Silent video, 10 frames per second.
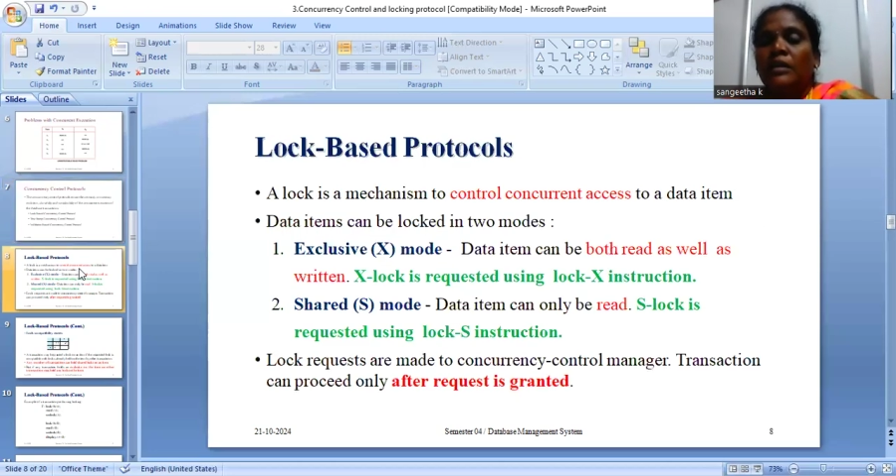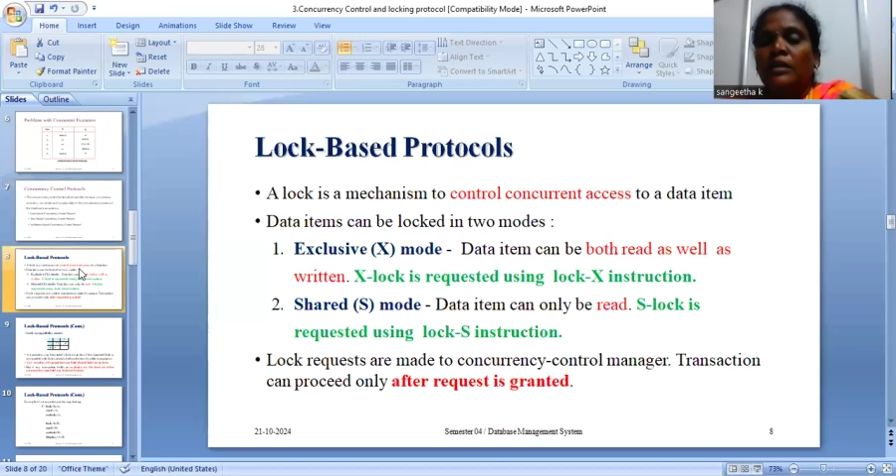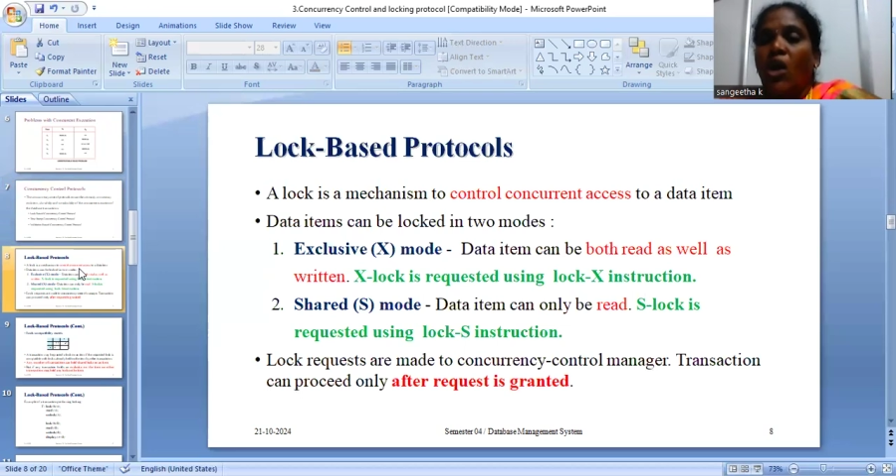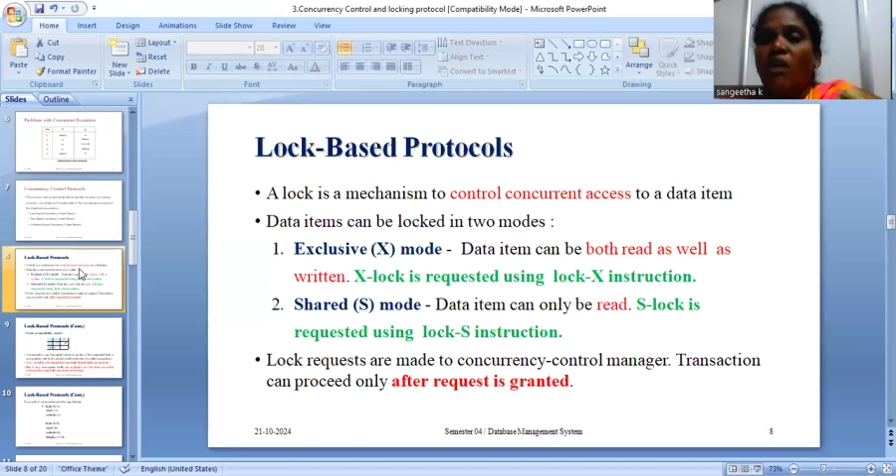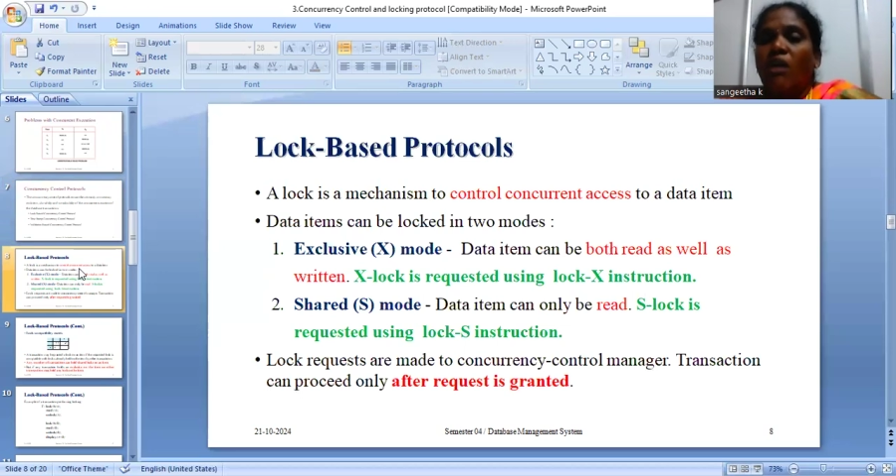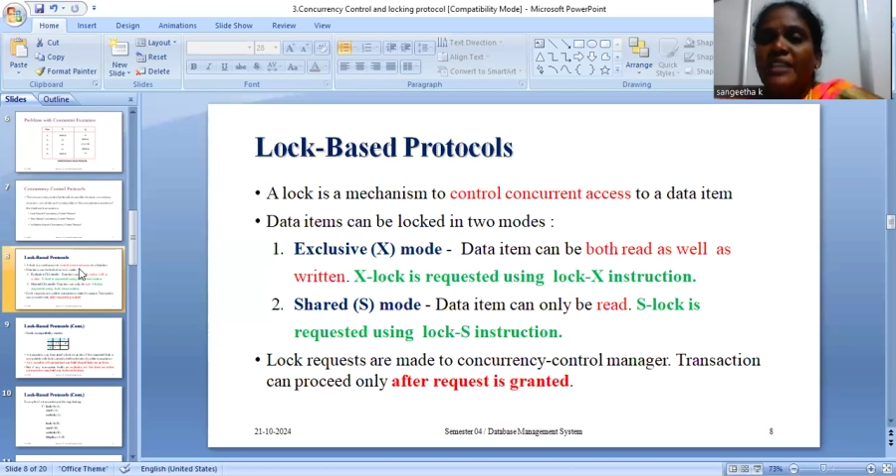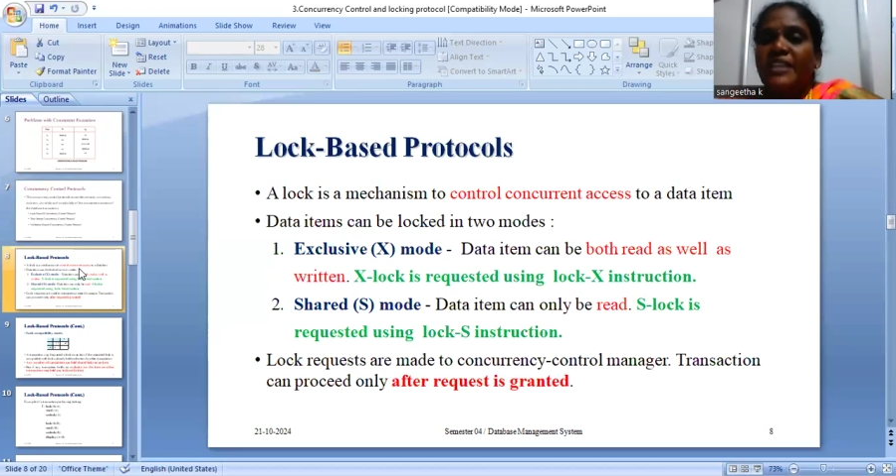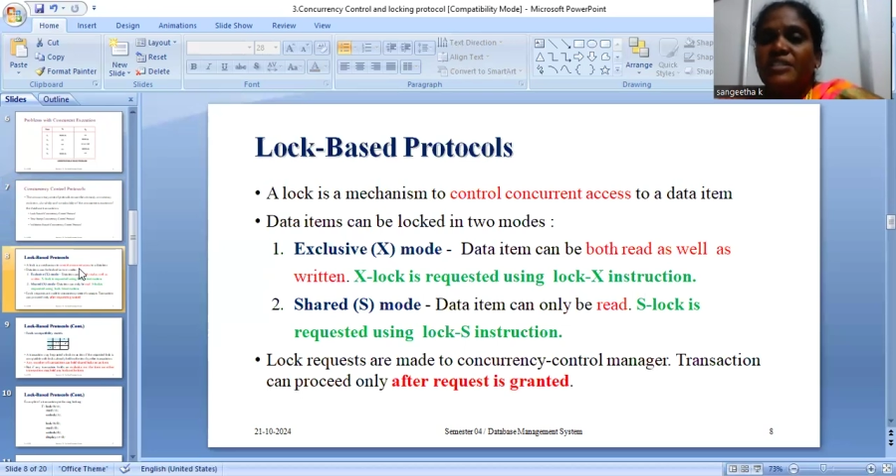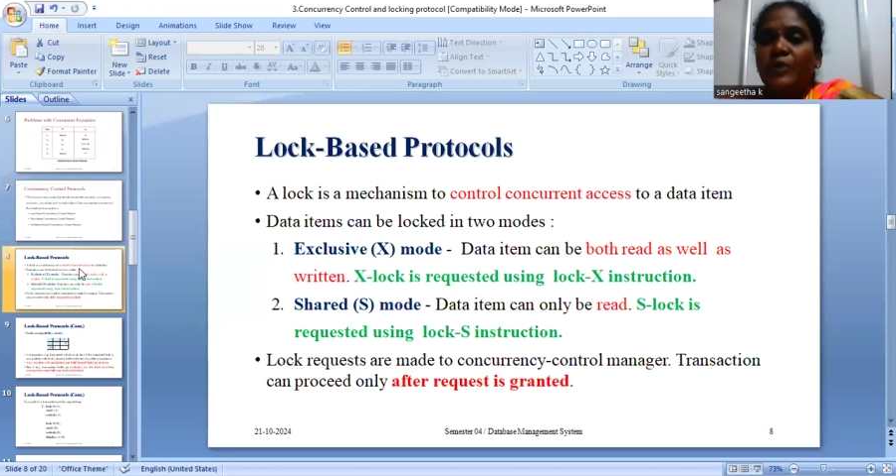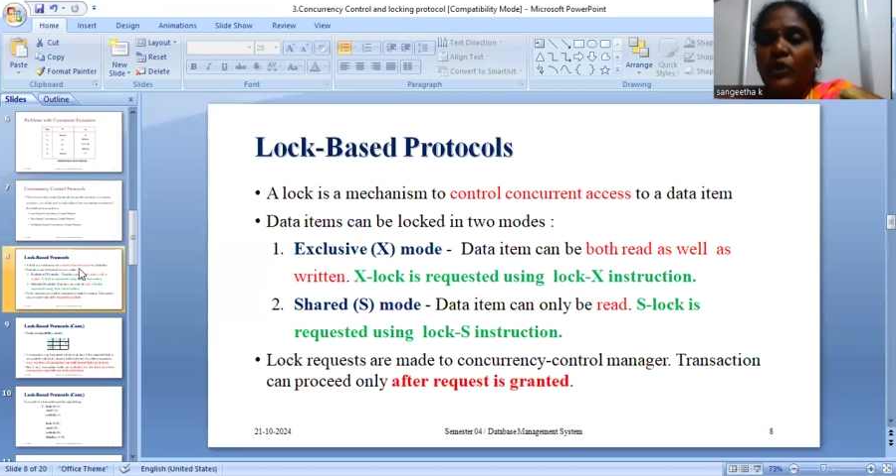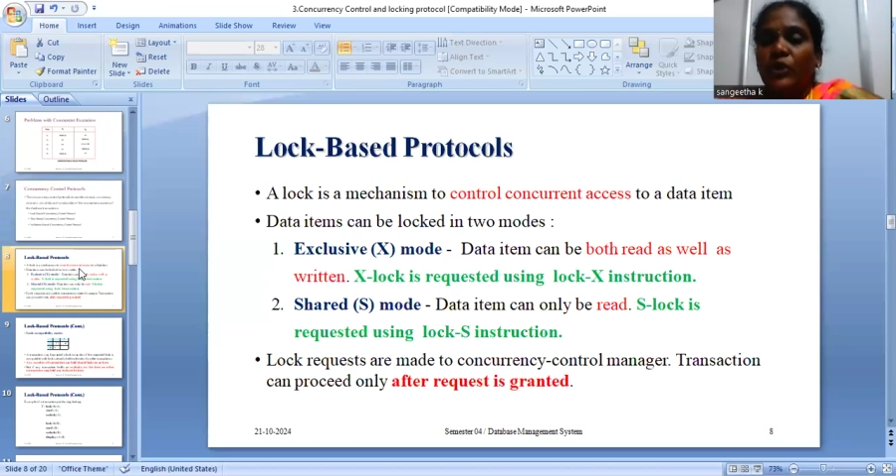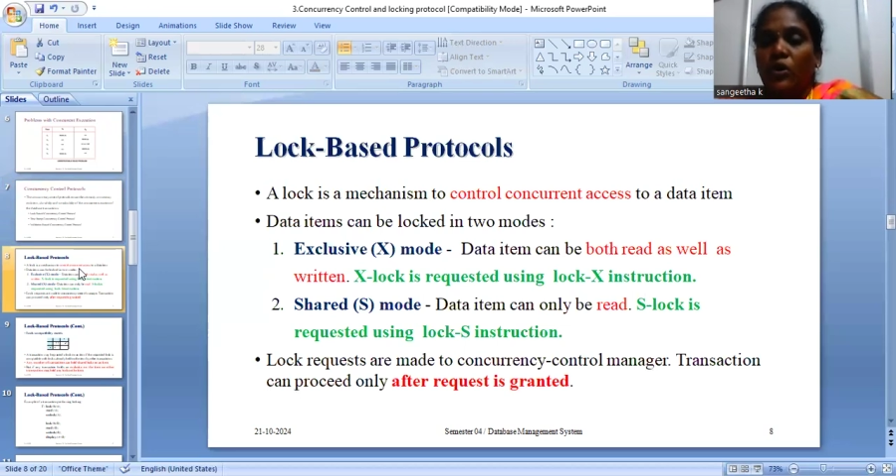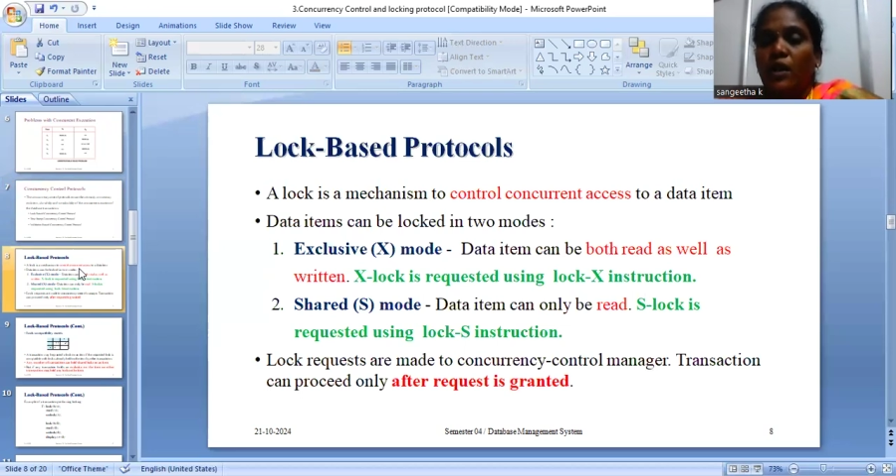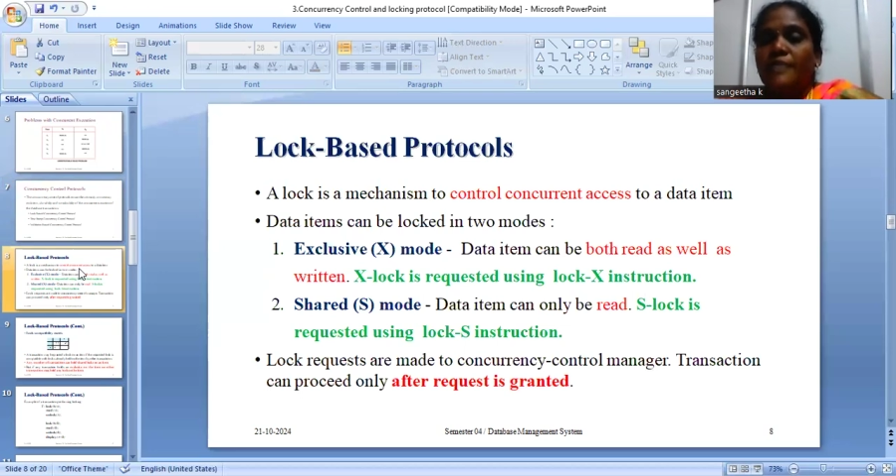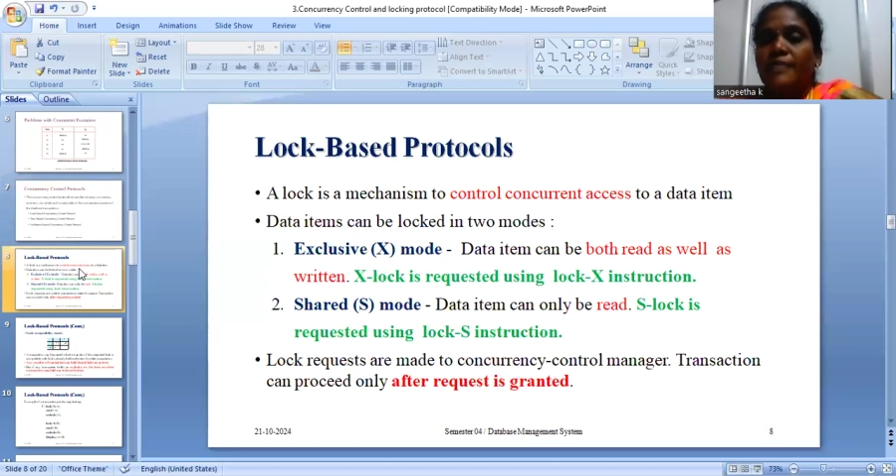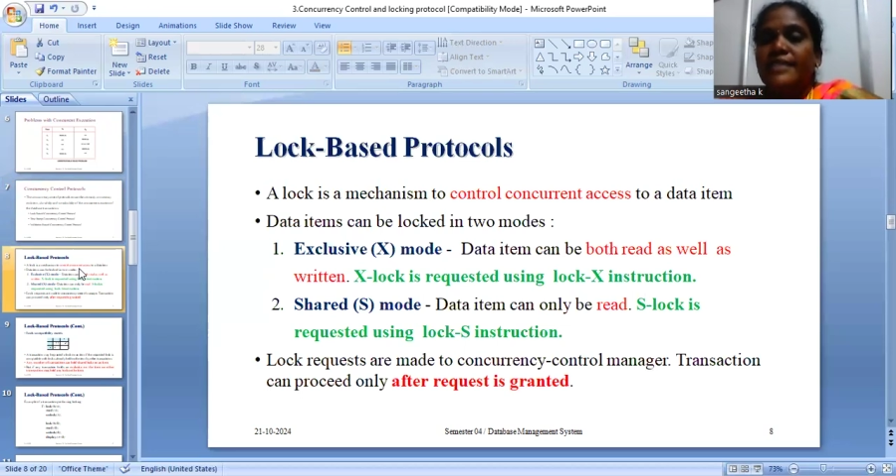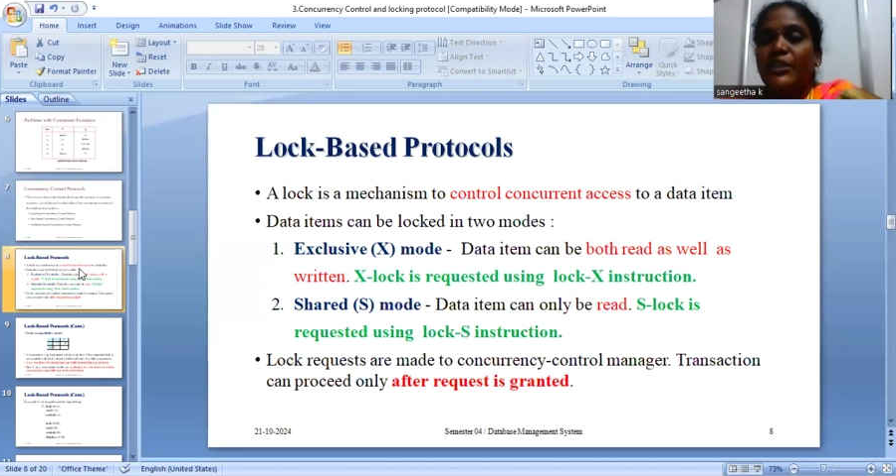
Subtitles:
The log-based protocols,